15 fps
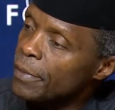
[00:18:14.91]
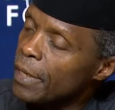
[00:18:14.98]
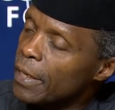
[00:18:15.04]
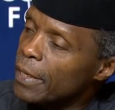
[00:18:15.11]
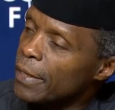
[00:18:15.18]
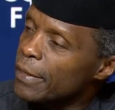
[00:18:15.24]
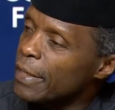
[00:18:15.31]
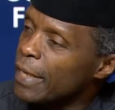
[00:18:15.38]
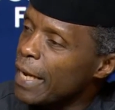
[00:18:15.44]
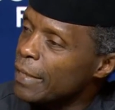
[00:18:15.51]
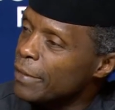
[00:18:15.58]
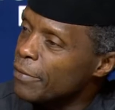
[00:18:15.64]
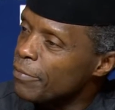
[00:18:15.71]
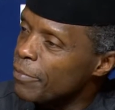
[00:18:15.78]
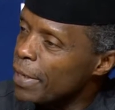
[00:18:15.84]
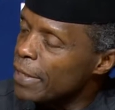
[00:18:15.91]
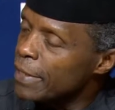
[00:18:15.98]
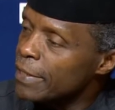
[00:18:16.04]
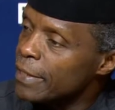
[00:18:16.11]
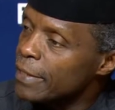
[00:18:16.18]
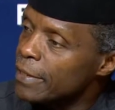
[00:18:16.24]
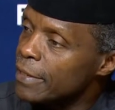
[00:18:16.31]
uh, the kind of
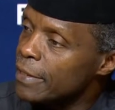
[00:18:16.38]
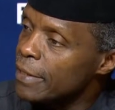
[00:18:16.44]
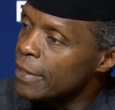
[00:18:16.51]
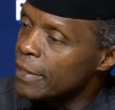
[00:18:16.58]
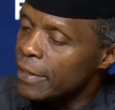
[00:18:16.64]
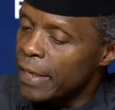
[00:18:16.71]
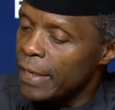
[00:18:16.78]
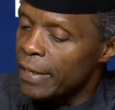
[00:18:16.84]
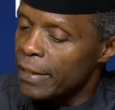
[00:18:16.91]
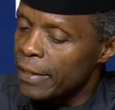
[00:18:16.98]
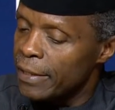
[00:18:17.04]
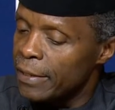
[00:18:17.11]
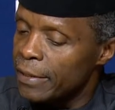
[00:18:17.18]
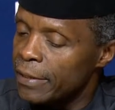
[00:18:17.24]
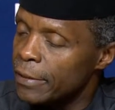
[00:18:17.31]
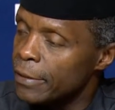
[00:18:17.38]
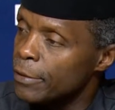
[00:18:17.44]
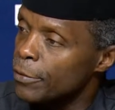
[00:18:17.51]
militancy that leads